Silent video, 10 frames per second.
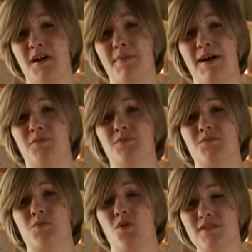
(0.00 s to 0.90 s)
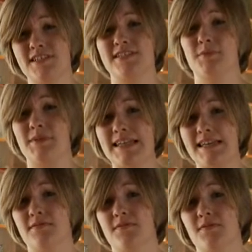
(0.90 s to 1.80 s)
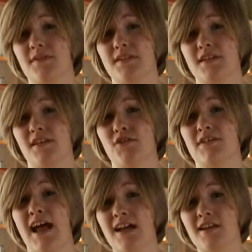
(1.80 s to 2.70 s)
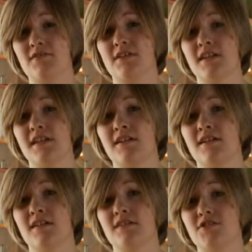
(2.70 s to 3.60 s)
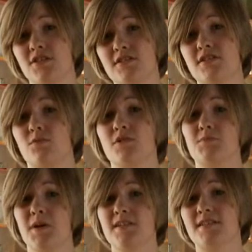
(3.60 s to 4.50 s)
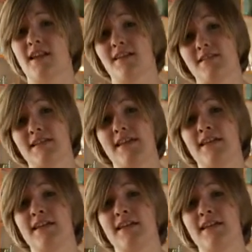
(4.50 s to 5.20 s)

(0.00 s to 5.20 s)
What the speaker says: about wanting to believe that you can accurately judge someone's personality